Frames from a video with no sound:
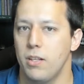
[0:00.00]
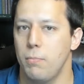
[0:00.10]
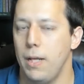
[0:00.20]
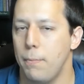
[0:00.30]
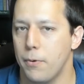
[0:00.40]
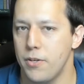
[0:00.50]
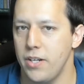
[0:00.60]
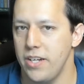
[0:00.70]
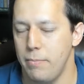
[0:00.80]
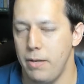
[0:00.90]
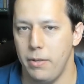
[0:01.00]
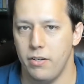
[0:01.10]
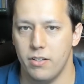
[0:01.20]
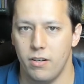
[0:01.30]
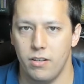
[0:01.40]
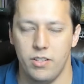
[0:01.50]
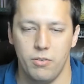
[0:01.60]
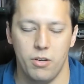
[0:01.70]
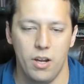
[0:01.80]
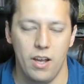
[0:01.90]
other people are changing. Maybe you're starting
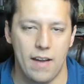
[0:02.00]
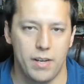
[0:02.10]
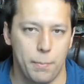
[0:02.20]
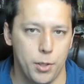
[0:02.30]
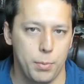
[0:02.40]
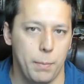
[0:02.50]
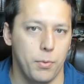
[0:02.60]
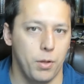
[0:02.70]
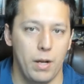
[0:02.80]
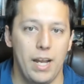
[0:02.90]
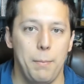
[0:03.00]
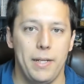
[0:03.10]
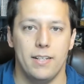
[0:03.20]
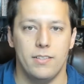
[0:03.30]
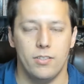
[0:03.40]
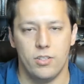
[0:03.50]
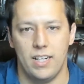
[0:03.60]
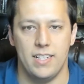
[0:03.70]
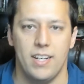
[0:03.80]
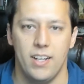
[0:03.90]
to have to push people away because they're trying
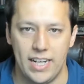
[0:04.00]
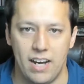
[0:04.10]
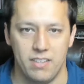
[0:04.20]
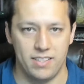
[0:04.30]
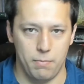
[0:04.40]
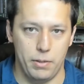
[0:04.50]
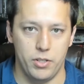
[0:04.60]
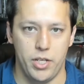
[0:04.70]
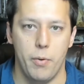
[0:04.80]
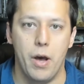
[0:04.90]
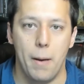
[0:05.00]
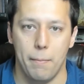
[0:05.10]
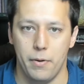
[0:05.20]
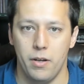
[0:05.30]
to tear you down instead of build you up.